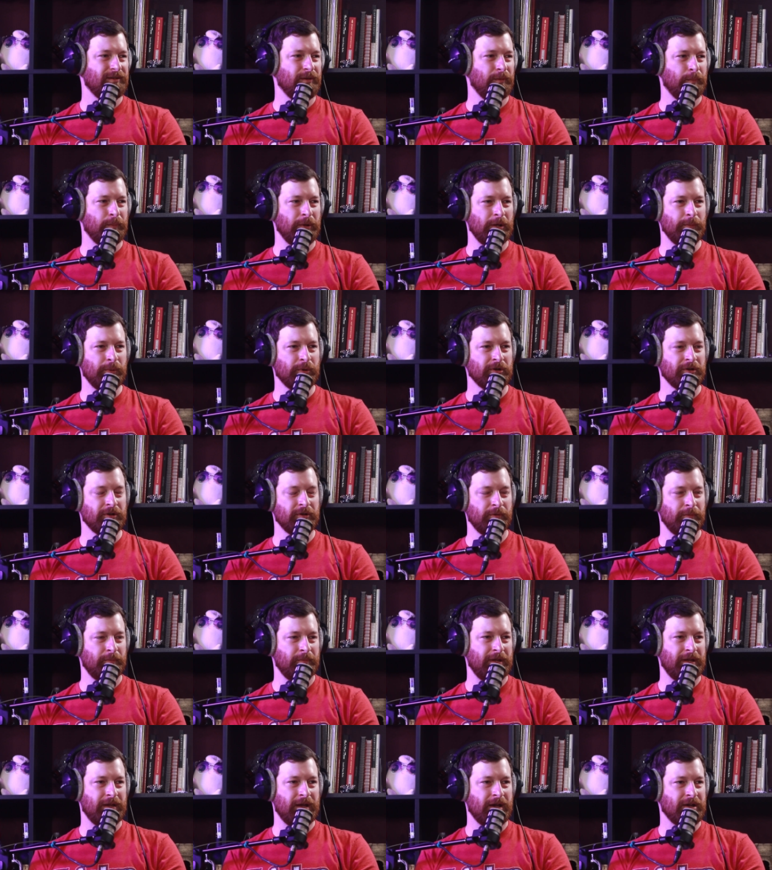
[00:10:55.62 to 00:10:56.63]
people are going to
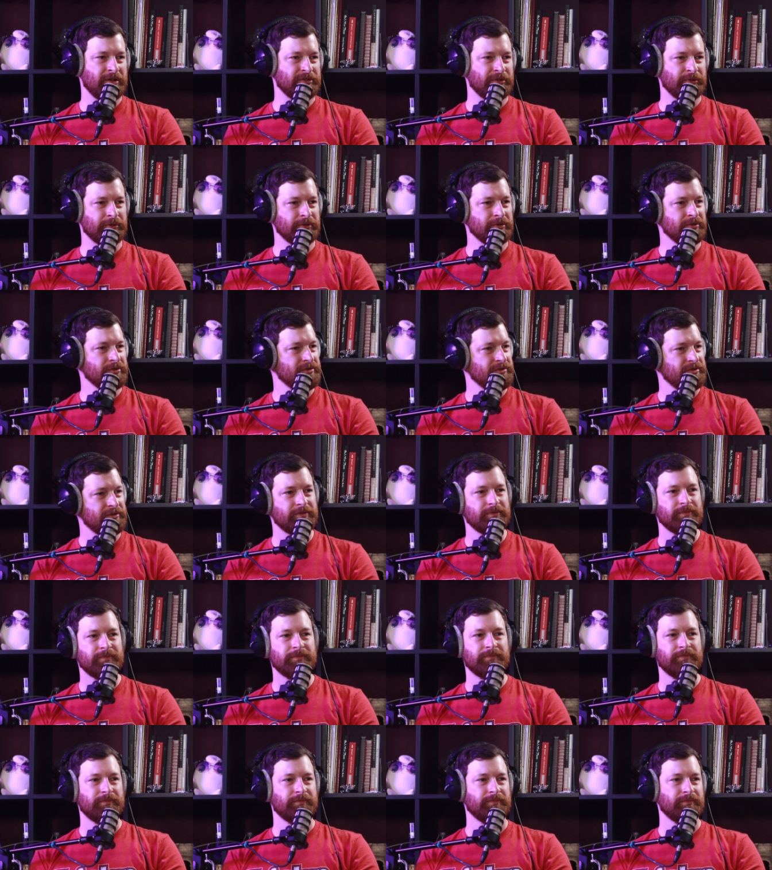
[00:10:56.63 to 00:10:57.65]
be assholes.
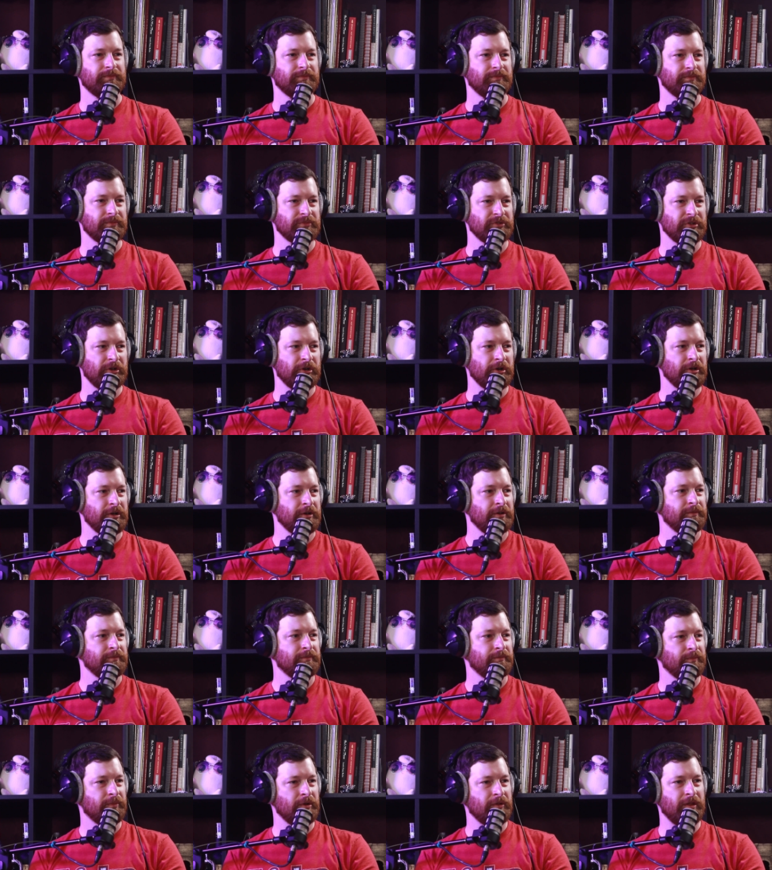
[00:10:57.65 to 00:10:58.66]
Sorry,
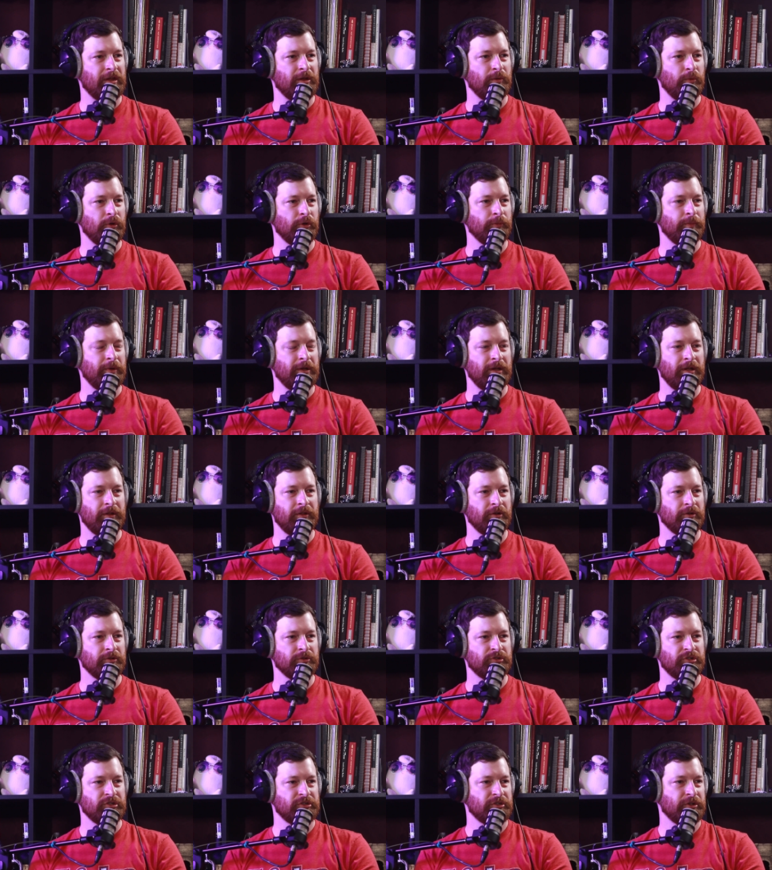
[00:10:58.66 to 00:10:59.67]
but they will be, and they're
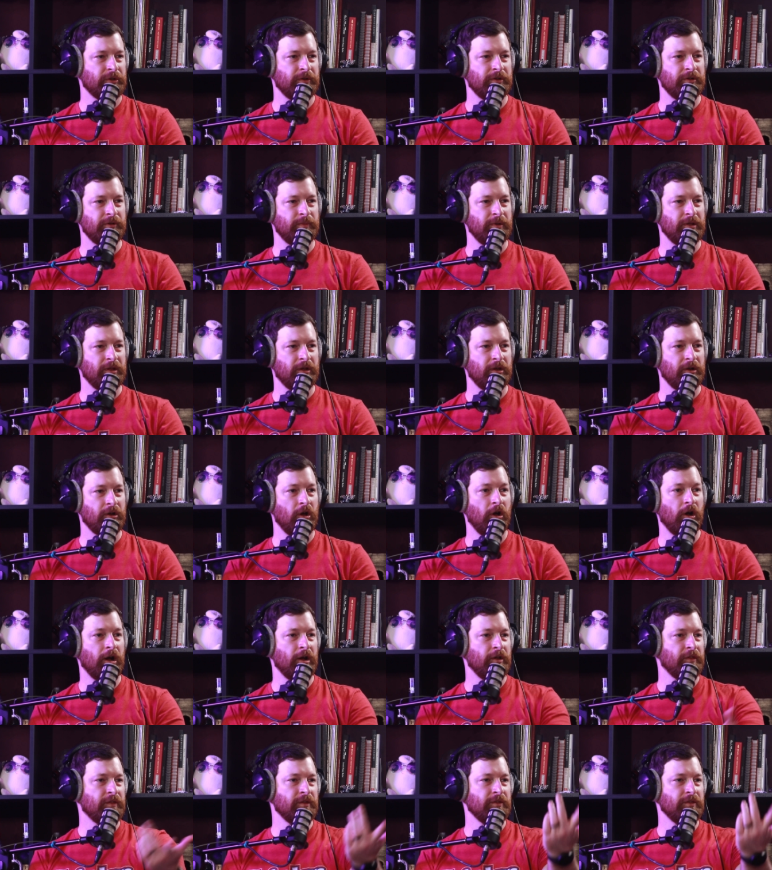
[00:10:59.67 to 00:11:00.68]
just going to be like, "Oh,
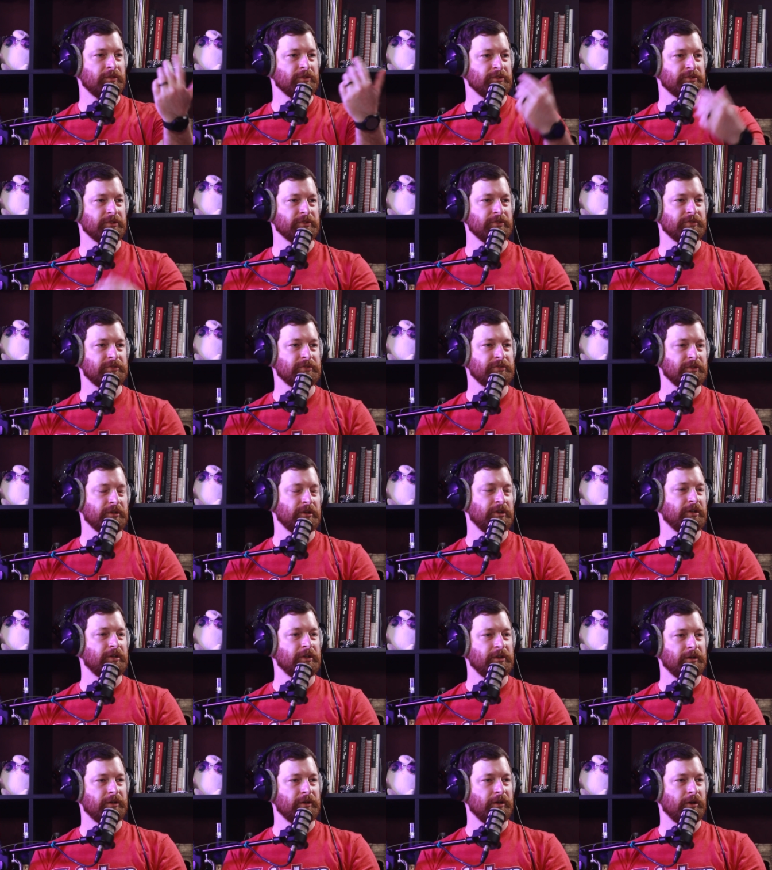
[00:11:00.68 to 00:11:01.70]
I think this is a